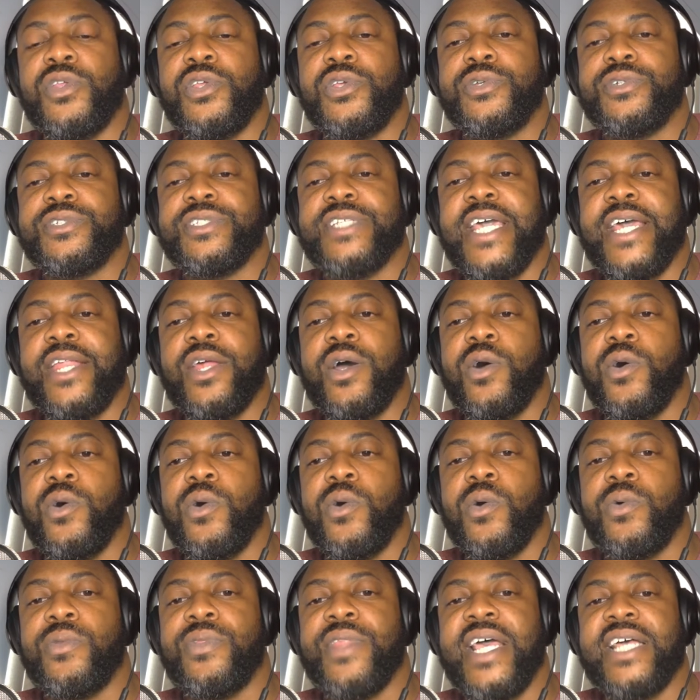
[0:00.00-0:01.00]
used that
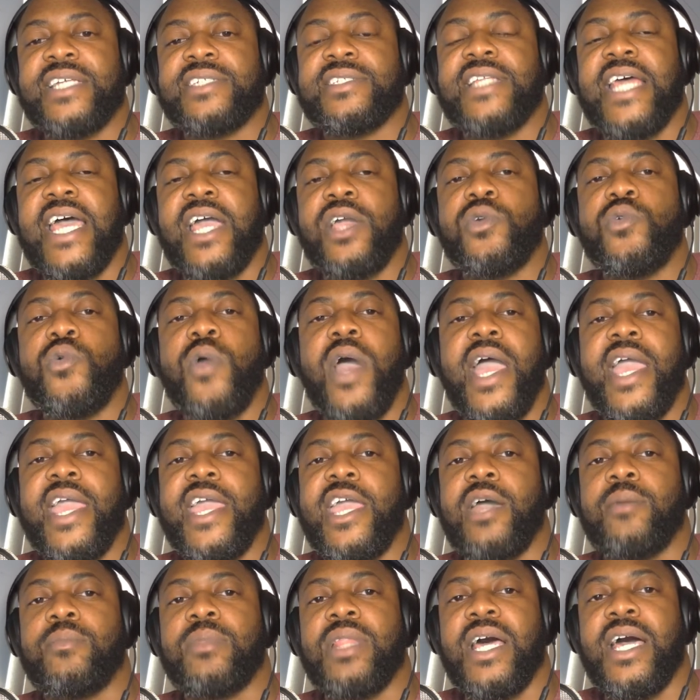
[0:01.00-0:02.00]
old, "that's not who I
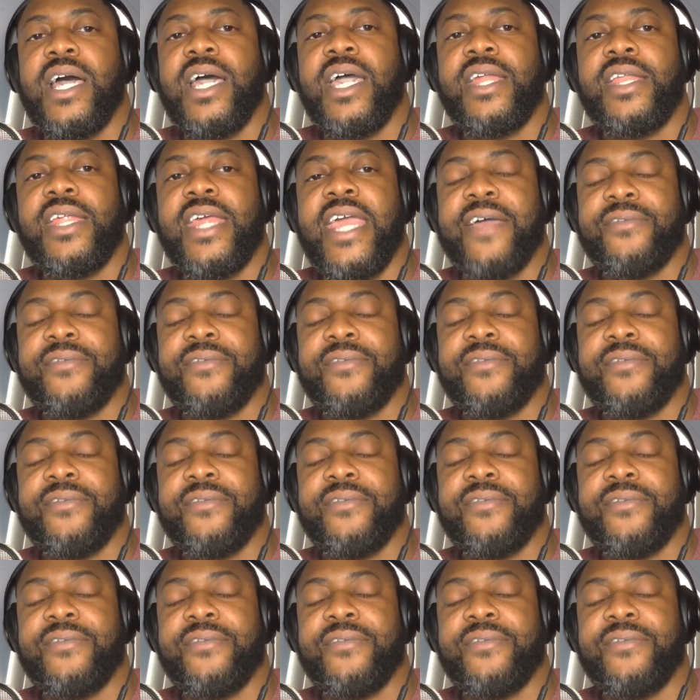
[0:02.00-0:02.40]
am" line